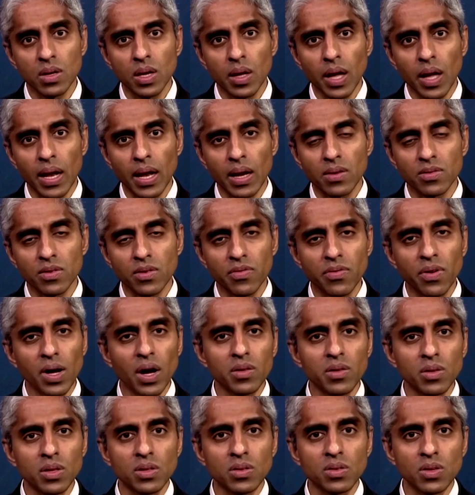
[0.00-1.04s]
And as a
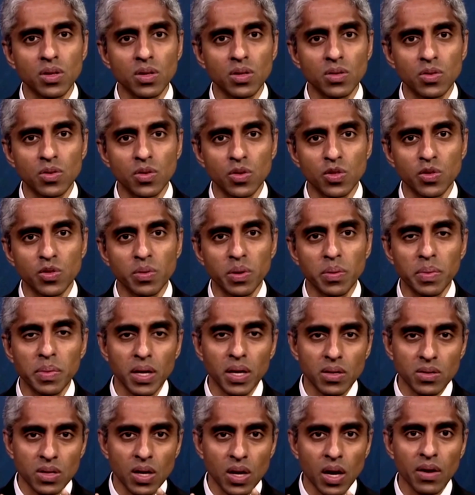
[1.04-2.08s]
father, this concerns me
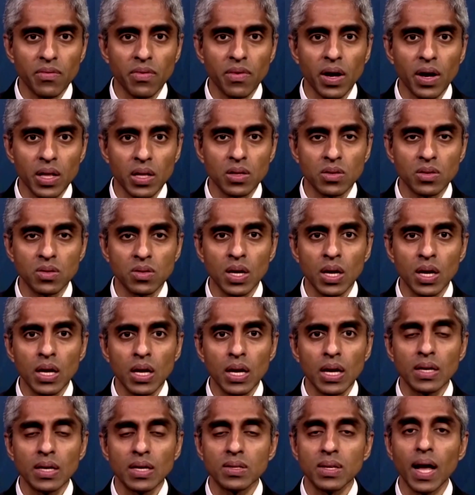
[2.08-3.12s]
because gun violence
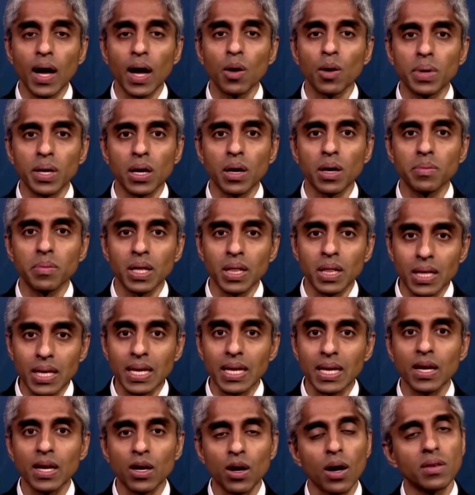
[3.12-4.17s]
has now become the
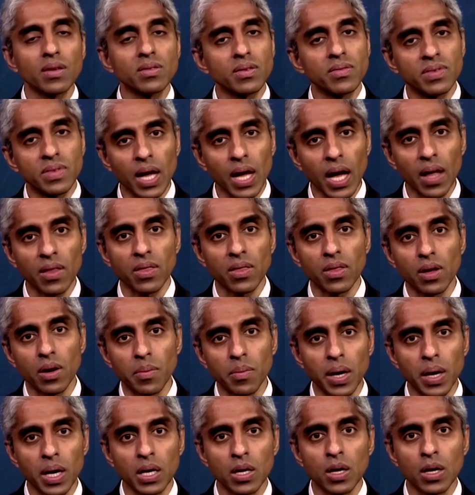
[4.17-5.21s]
leading cause of death
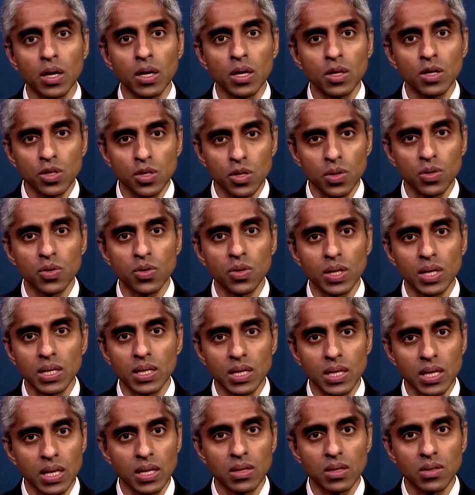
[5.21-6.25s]
among children and
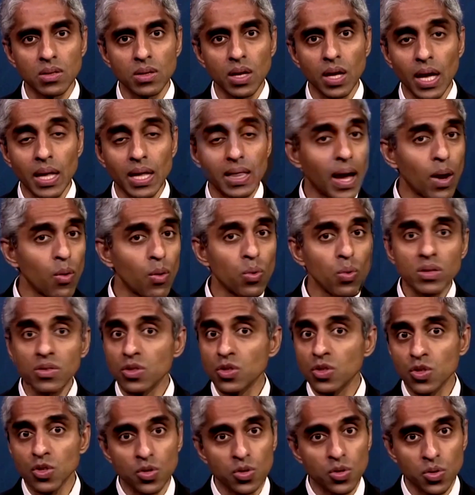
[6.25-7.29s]
teens, and that
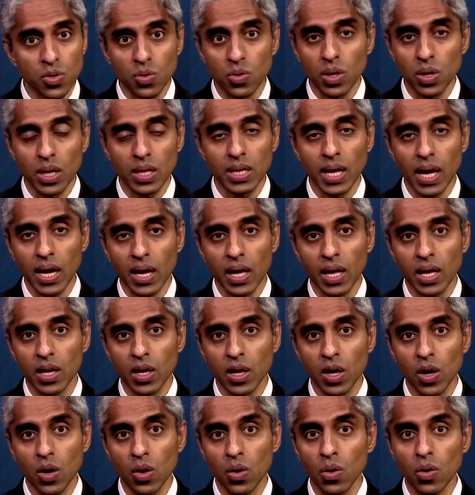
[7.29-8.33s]
wasn't true a decade
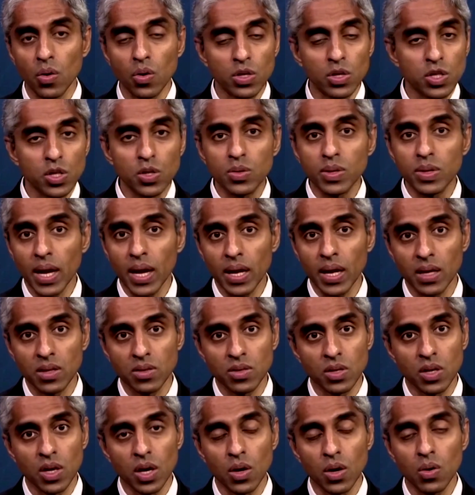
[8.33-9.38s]
ago or 2 decades
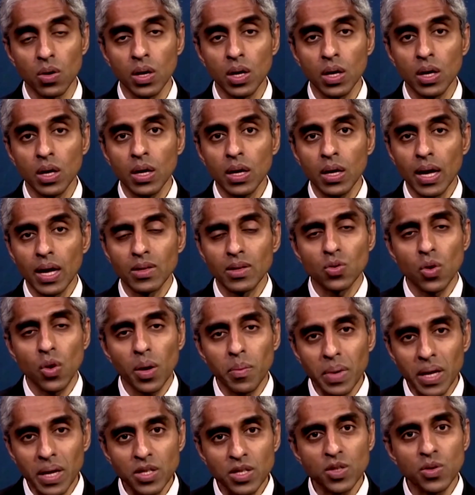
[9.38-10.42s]
ago. And so
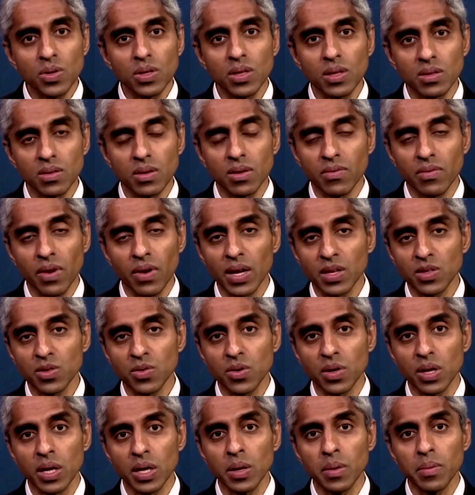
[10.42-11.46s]
I'm issuing this
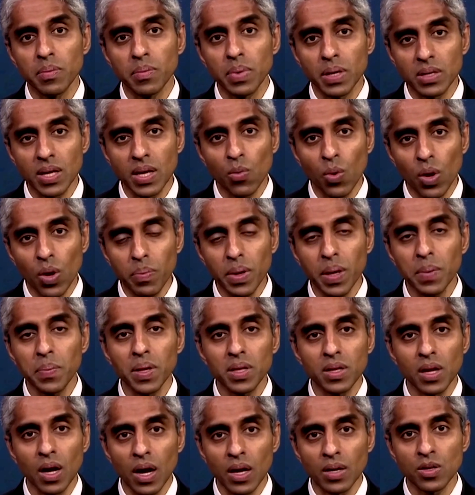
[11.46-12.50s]
advisory because I want people
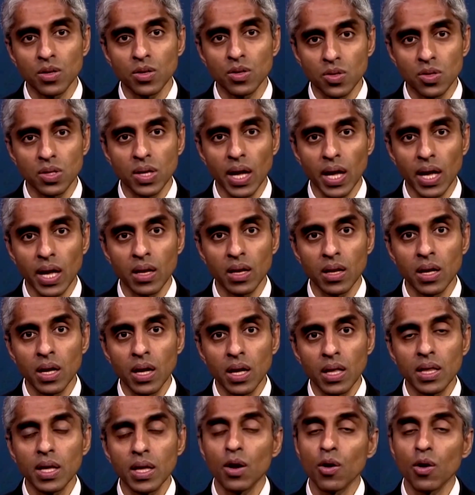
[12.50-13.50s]
to understand the